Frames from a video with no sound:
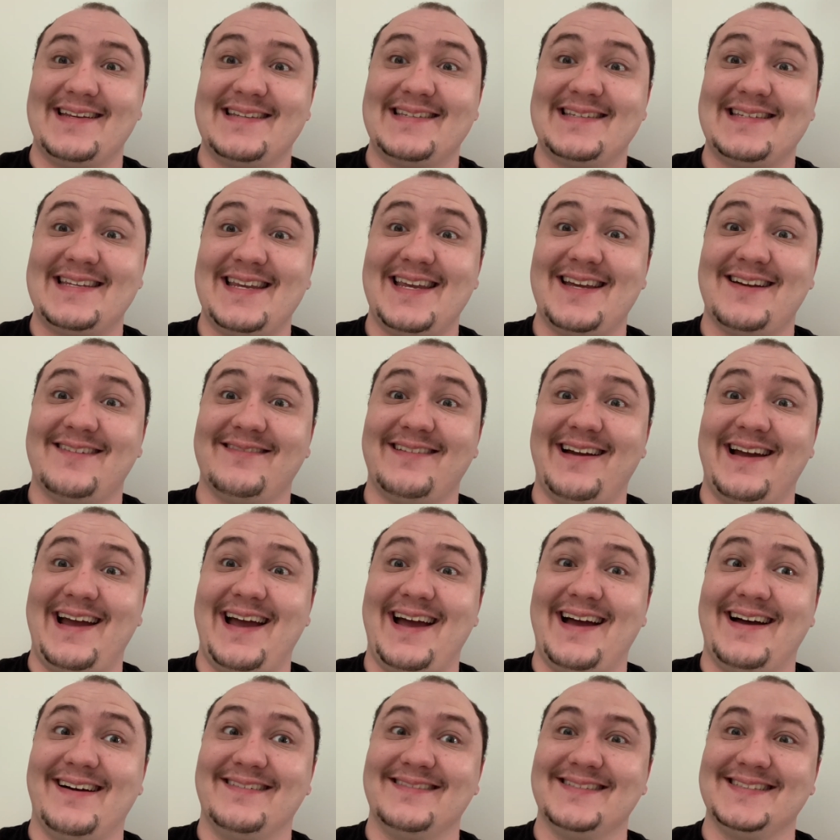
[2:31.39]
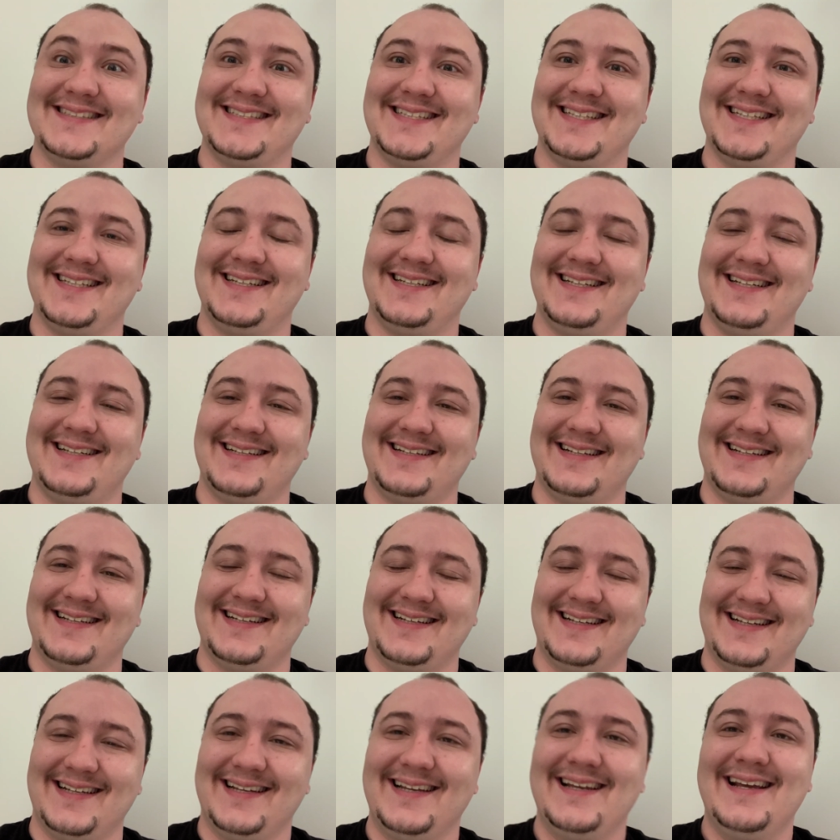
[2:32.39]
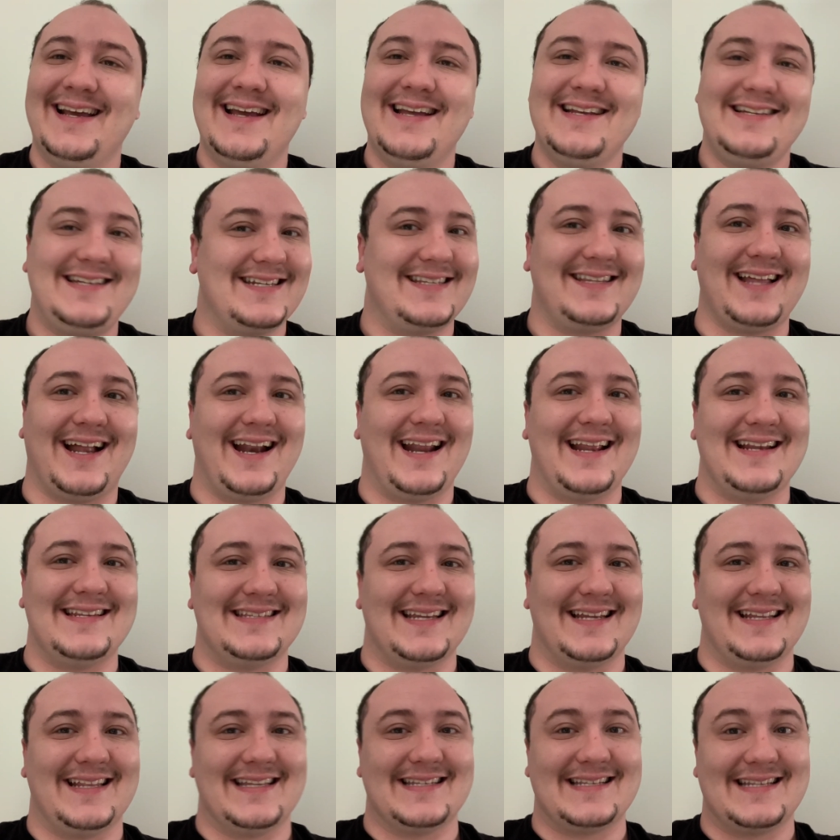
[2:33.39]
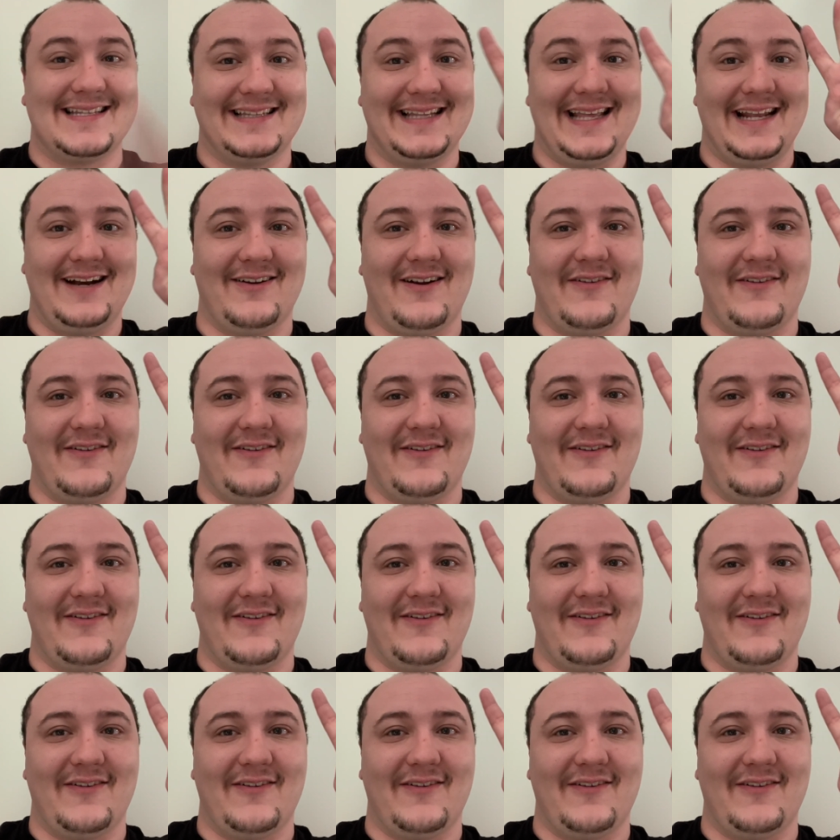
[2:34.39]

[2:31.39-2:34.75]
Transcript: See you around. Just thought I'd say this. Later,